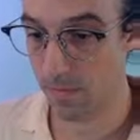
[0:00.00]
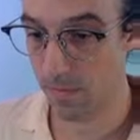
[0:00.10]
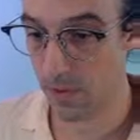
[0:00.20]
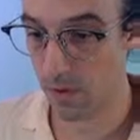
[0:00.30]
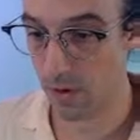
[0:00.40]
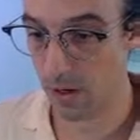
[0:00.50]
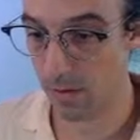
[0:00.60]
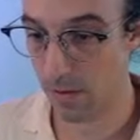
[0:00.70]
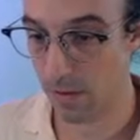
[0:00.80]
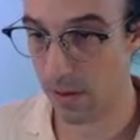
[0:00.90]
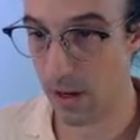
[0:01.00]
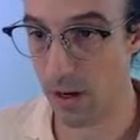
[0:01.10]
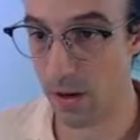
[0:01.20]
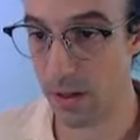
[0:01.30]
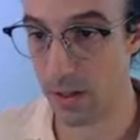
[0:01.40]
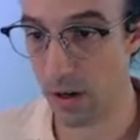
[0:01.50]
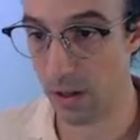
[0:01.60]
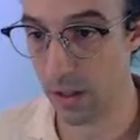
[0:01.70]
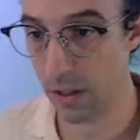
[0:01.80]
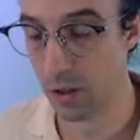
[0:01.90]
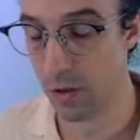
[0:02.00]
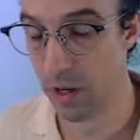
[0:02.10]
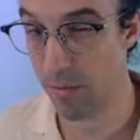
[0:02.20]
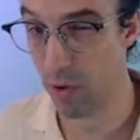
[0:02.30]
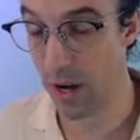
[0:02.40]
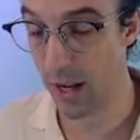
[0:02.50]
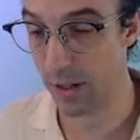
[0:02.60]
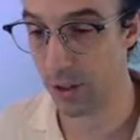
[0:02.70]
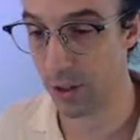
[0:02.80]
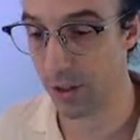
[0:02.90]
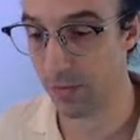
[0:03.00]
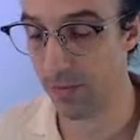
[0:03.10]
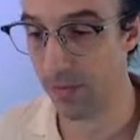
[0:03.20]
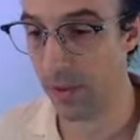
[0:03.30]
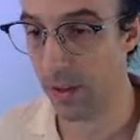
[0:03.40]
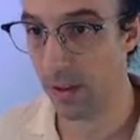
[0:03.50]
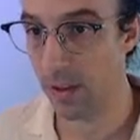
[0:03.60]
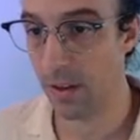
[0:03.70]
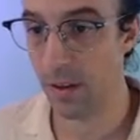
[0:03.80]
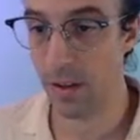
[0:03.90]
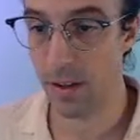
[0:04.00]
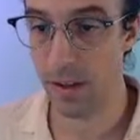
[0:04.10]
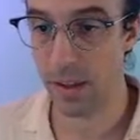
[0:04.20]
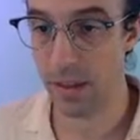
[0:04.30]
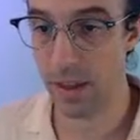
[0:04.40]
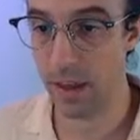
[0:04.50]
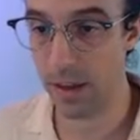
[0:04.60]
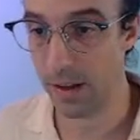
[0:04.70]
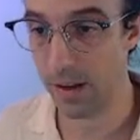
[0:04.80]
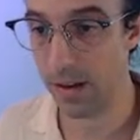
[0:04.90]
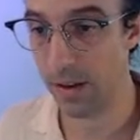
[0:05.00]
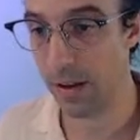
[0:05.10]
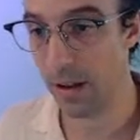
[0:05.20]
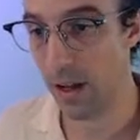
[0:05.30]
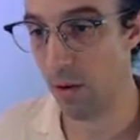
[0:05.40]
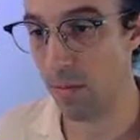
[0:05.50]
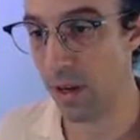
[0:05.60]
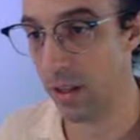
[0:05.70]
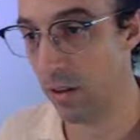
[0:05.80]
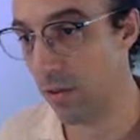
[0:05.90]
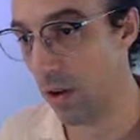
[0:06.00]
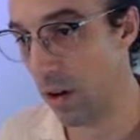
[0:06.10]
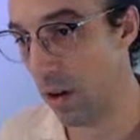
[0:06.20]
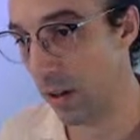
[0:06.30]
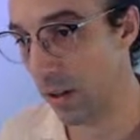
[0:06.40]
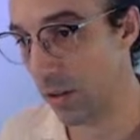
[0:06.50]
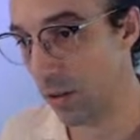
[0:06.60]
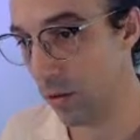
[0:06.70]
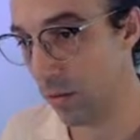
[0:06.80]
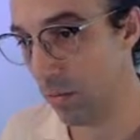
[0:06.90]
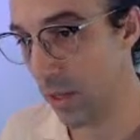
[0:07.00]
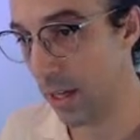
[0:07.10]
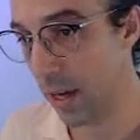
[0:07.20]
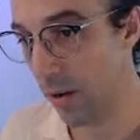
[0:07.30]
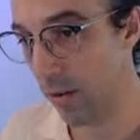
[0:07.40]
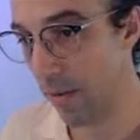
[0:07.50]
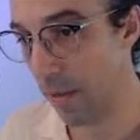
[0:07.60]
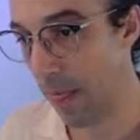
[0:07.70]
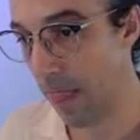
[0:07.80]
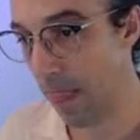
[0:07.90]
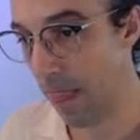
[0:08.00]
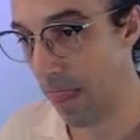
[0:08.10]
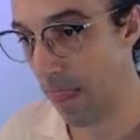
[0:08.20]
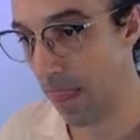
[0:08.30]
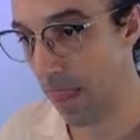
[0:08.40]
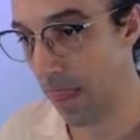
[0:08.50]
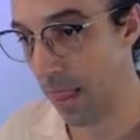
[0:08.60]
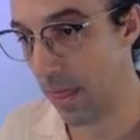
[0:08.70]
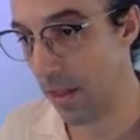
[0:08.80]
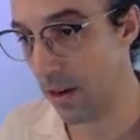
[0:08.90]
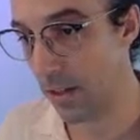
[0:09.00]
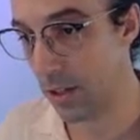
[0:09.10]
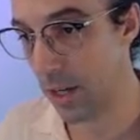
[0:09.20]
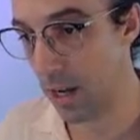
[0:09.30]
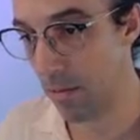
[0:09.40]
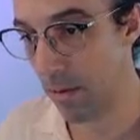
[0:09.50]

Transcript: All right, there's our little tree branch. And then I want my little frog to peek out. There's the shape.